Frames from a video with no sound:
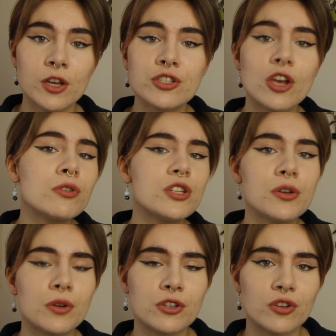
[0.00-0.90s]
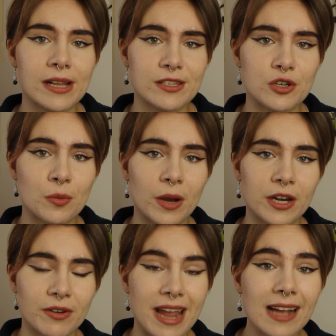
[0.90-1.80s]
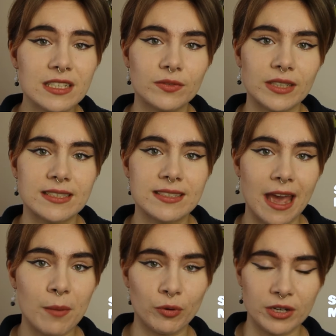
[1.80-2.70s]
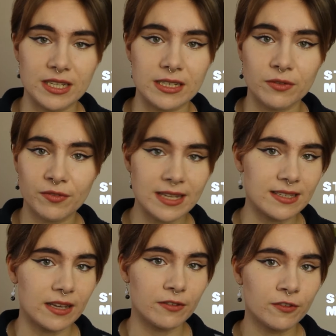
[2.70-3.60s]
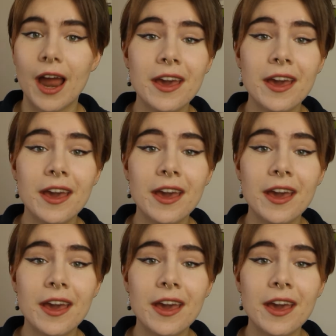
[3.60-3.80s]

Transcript: so too can trans and non-binary activists get pretty defensive.